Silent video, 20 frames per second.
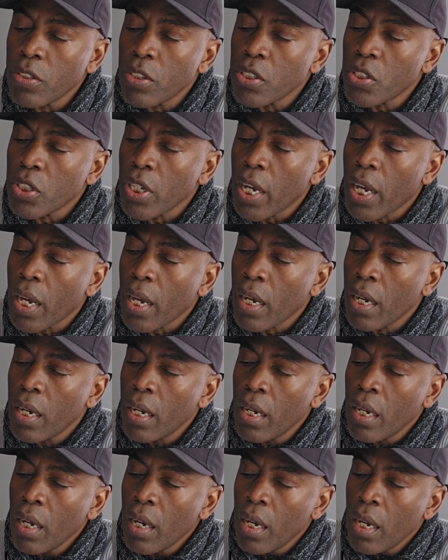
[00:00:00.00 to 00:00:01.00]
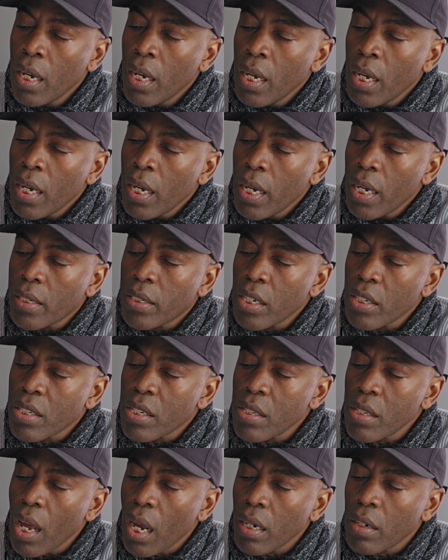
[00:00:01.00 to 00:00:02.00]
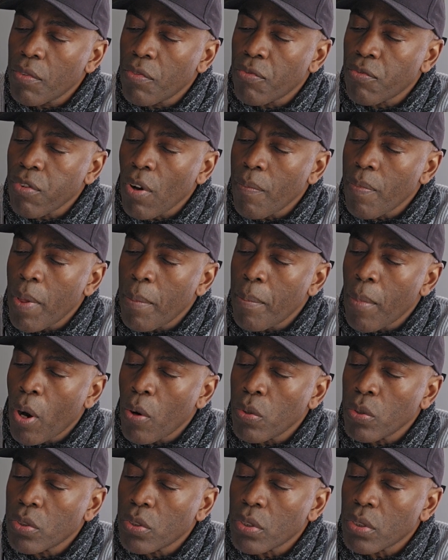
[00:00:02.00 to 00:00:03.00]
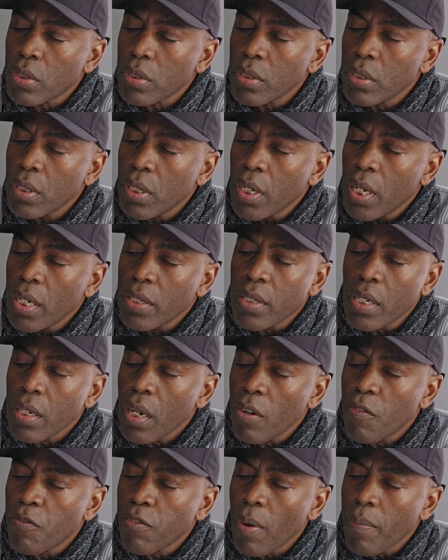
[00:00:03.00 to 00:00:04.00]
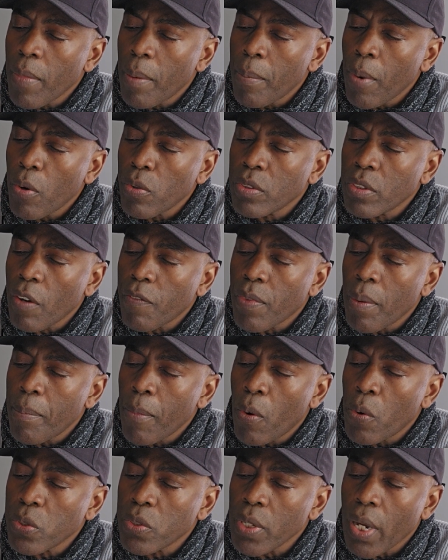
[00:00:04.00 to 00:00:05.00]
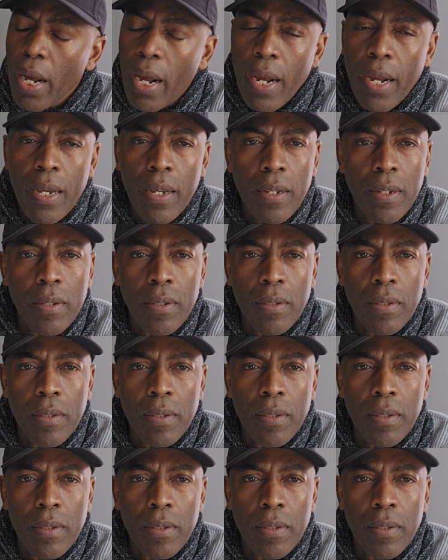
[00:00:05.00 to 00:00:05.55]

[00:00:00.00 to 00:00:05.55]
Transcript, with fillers: to say, It is not from the mouth, is it not from the mouth of the Most High